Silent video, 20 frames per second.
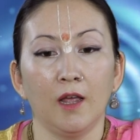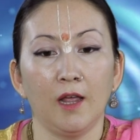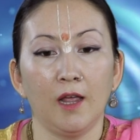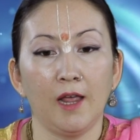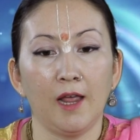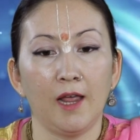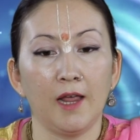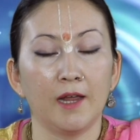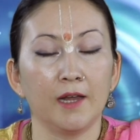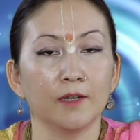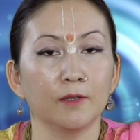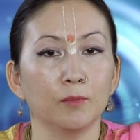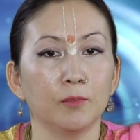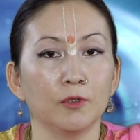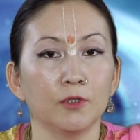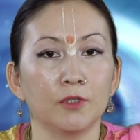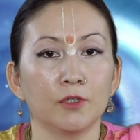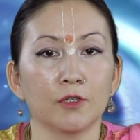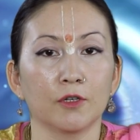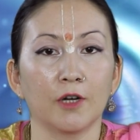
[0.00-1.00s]
and
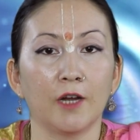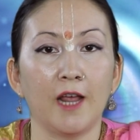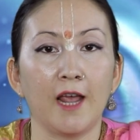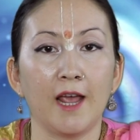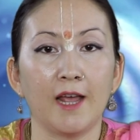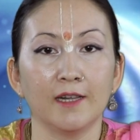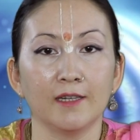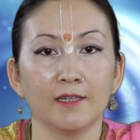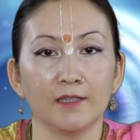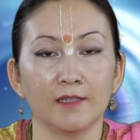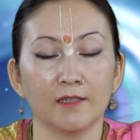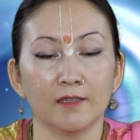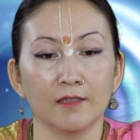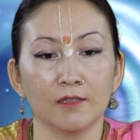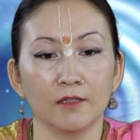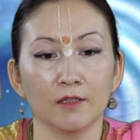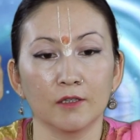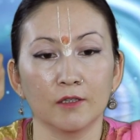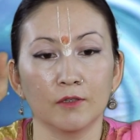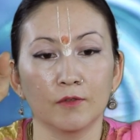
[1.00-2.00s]
puts her hand
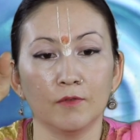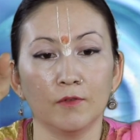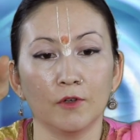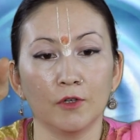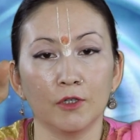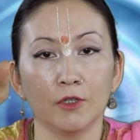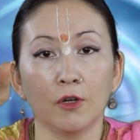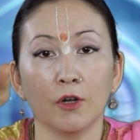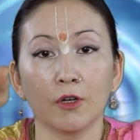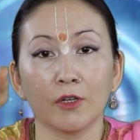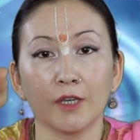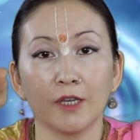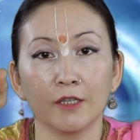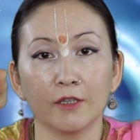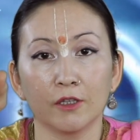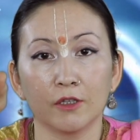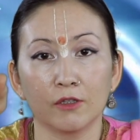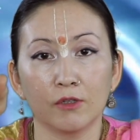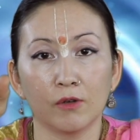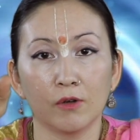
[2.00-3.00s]
uh, for knocking
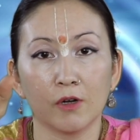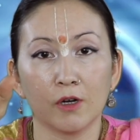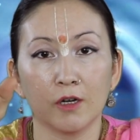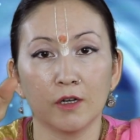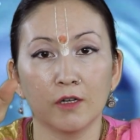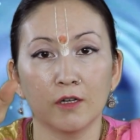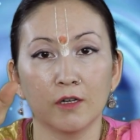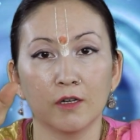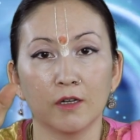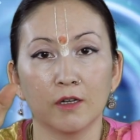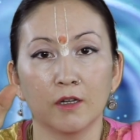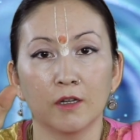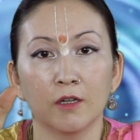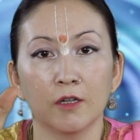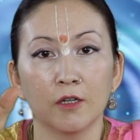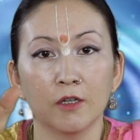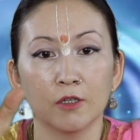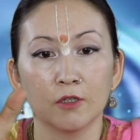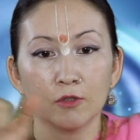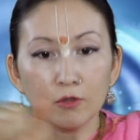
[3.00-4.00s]
the door
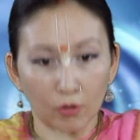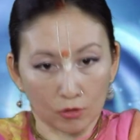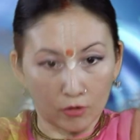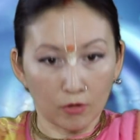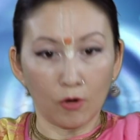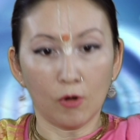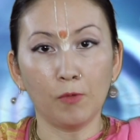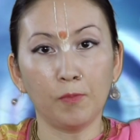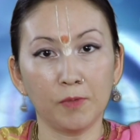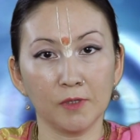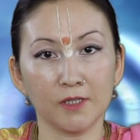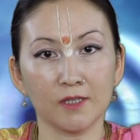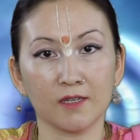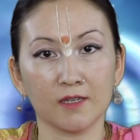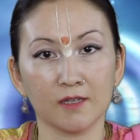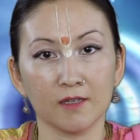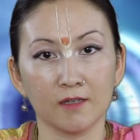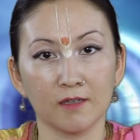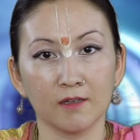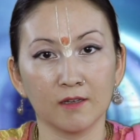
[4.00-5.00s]
door
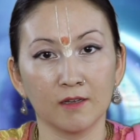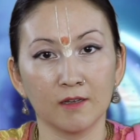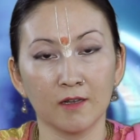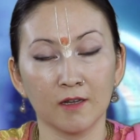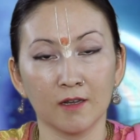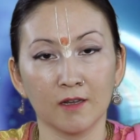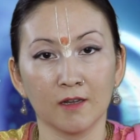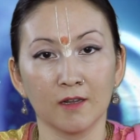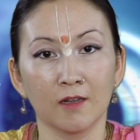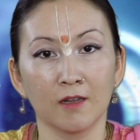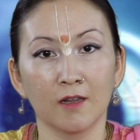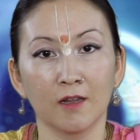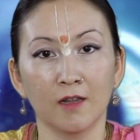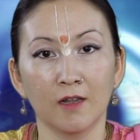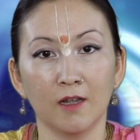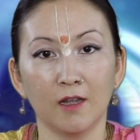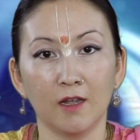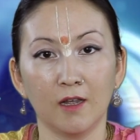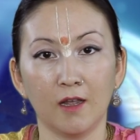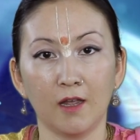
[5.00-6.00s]
opens
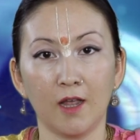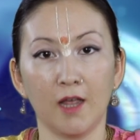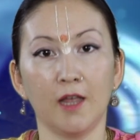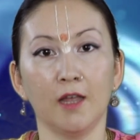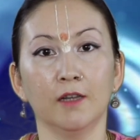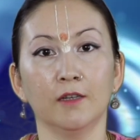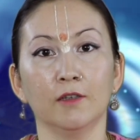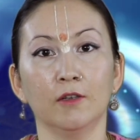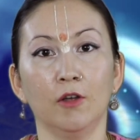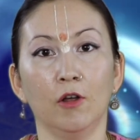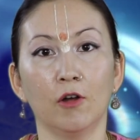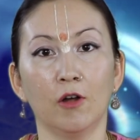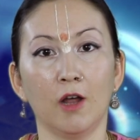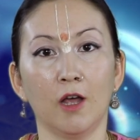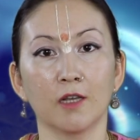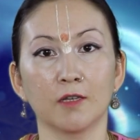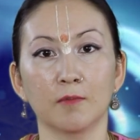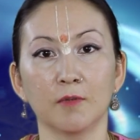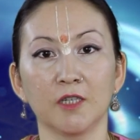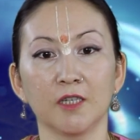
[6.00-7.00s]
and her
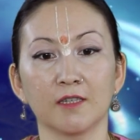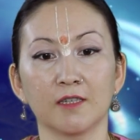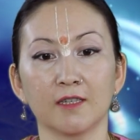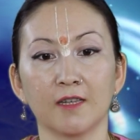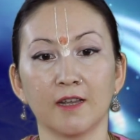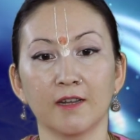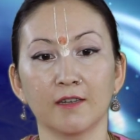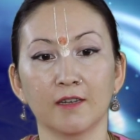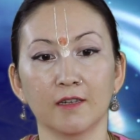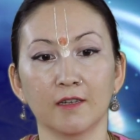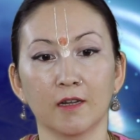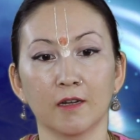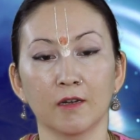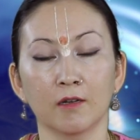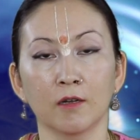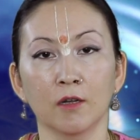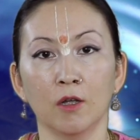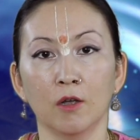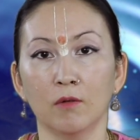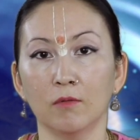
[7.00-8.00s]
husband is standing there.
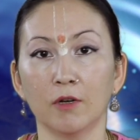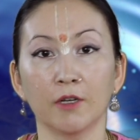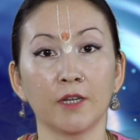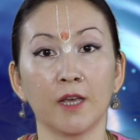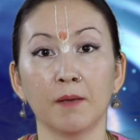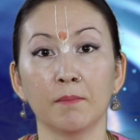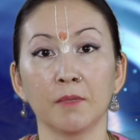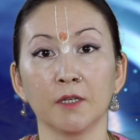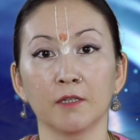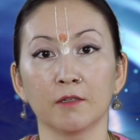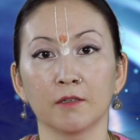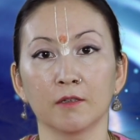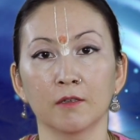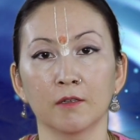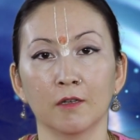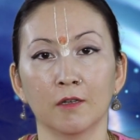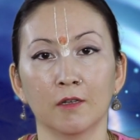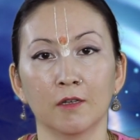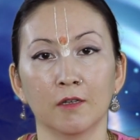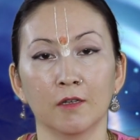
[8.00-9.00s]
What happened?
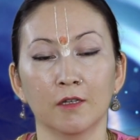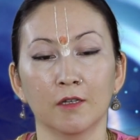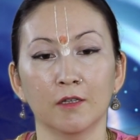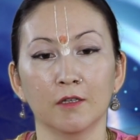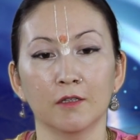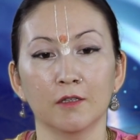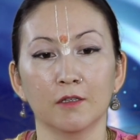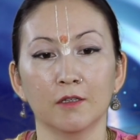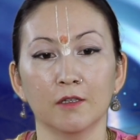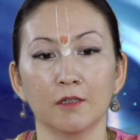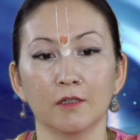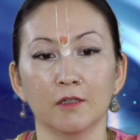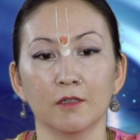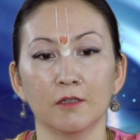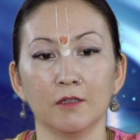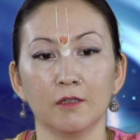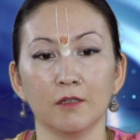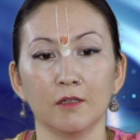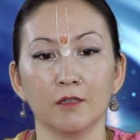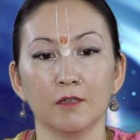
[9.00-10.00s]
Uh,
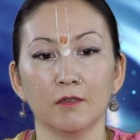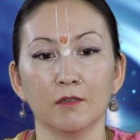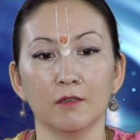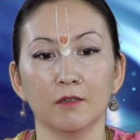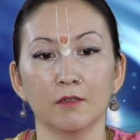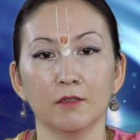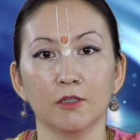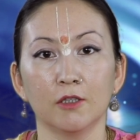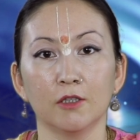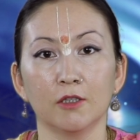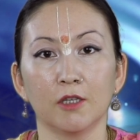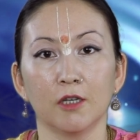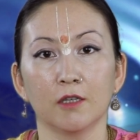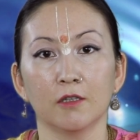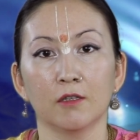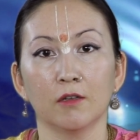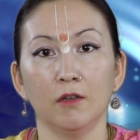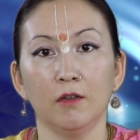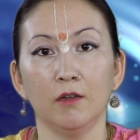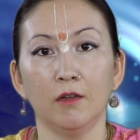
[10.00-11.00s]
she
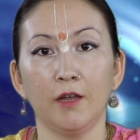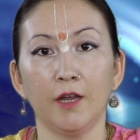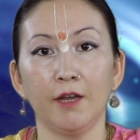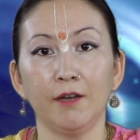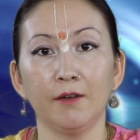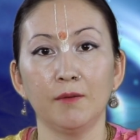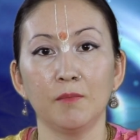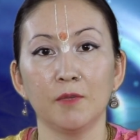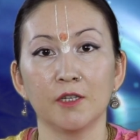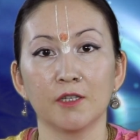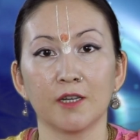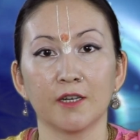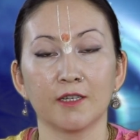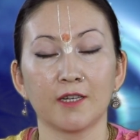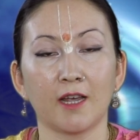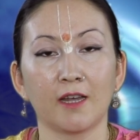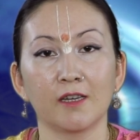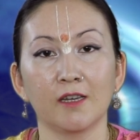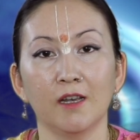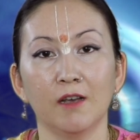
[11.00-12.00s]
says, enemy is
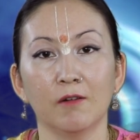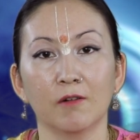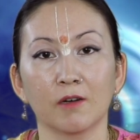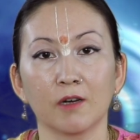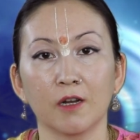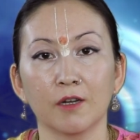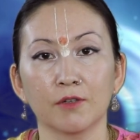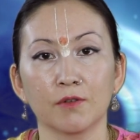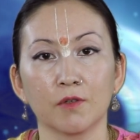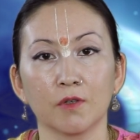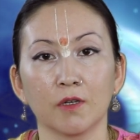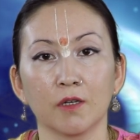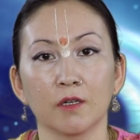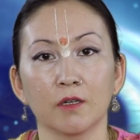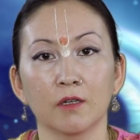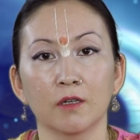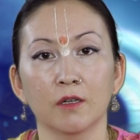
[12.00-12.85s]
attacking our country.